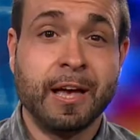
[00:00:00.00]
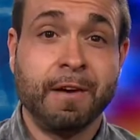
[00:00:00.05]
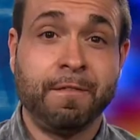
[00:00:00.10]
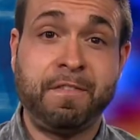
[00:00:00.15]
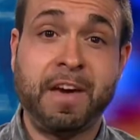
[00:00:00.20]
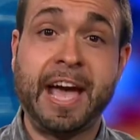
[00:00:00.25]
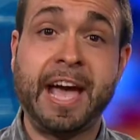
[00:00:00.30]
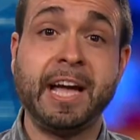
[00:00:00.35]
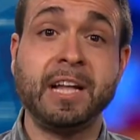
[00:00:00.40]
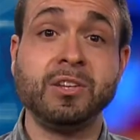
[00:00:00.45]

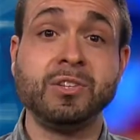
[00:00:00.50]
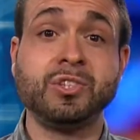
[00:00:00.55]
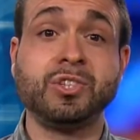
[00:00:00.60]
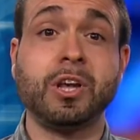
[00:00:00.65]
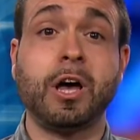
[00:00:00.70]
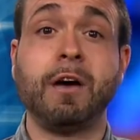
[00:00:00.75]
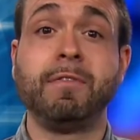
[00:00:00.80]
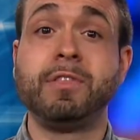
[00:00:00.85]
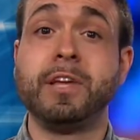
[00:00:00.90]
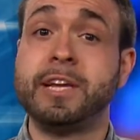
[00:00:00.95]
Fans
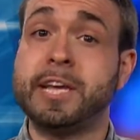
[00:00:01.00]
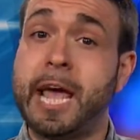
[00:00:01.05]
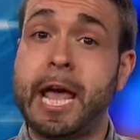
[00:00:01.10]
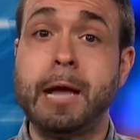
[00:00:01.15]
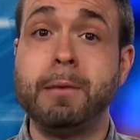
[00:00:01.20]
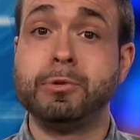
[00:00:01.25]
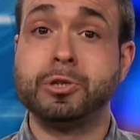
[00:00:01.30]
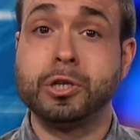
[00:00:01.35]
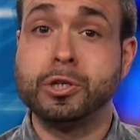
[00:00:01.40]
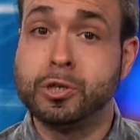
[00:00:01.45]
of the
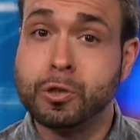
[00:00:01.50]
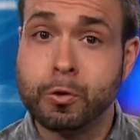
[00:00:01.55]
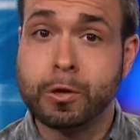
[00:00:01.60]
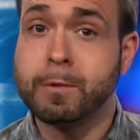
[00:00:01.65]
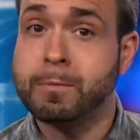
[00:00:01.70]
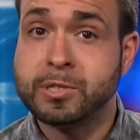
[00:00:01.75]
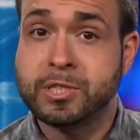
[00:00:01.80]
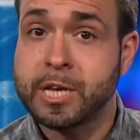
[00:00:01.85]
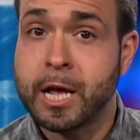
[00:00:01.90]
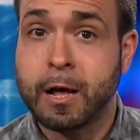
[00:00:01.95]
game should do
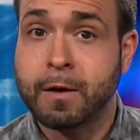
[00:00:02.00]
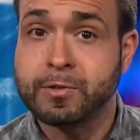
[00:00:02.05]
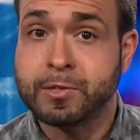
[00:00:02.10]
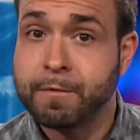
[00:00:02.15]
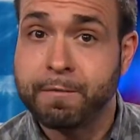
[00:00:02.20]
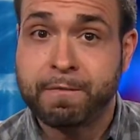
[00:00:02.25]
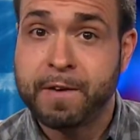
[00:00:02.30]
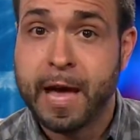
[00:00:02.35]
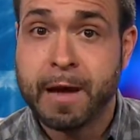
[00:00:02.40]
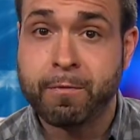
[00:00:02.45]
themselves
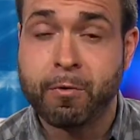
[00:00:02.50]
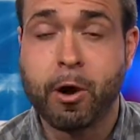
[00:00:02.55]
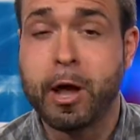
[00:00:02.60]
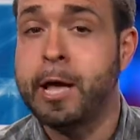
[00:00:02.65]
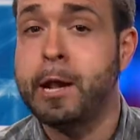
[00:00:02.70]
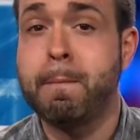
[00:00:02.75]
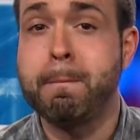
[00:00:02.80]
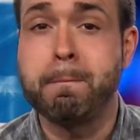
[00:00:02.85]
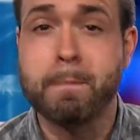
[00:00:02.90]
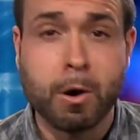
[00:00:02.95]
a favor
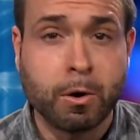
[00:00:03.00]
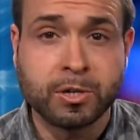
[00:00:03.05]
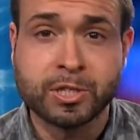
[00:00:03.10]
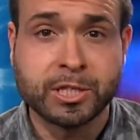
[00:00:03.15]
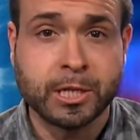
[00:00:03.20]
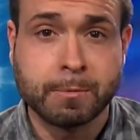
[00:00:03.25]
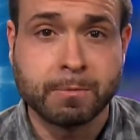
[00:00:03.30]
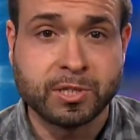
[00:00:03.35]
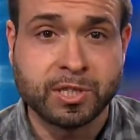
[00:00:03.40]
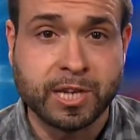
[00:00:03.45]
and immerse
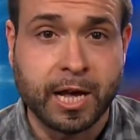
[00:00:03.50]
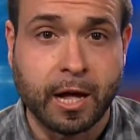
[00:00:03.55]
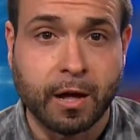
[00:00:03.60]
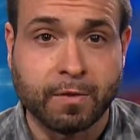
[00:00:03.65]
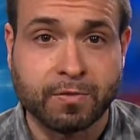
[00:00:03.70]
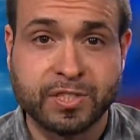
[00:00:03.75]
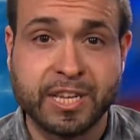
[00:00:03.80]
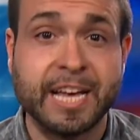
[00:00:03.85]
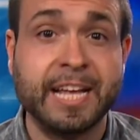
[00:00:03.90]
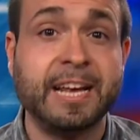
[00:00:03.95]

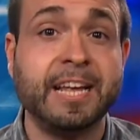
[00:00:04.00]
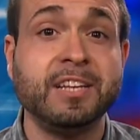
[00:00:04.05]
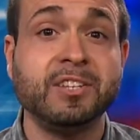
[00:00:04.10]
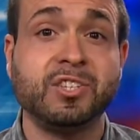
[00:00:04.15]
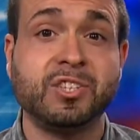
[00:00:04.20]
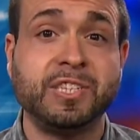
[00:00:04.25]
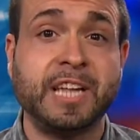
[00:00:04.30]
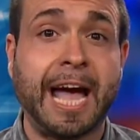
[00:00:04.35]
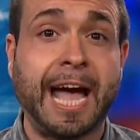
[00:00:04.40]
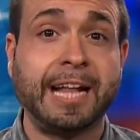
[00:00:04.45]
themselves in his
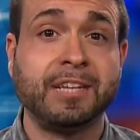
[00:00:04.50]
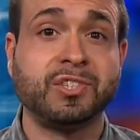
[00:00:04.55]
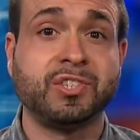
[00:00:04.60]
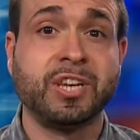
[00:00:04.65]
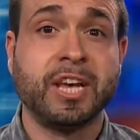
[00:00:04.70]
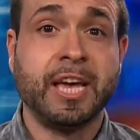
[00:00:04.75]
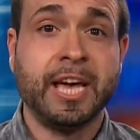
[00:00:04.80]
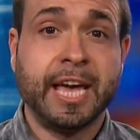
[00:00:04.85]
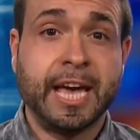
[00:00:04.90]
stats.